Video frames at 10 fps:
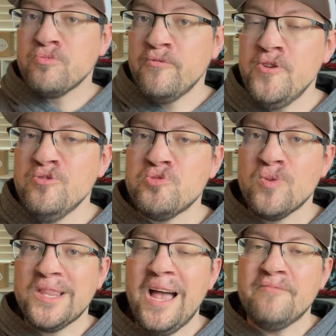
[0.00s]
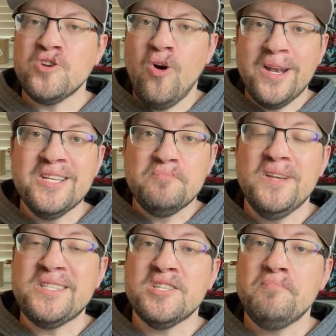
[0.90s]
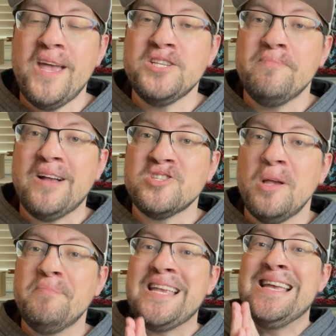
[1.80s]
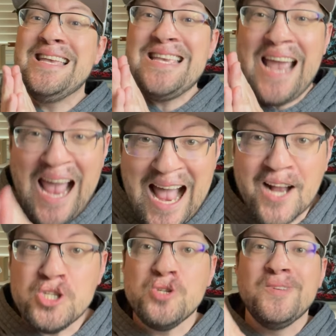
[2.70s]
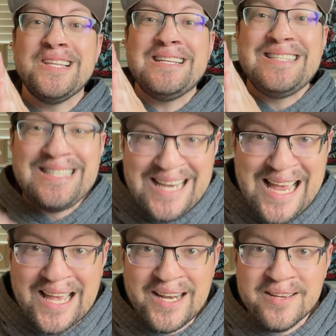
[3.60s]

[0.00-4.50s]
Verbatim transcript: reviews were left on his business page about something he actually did.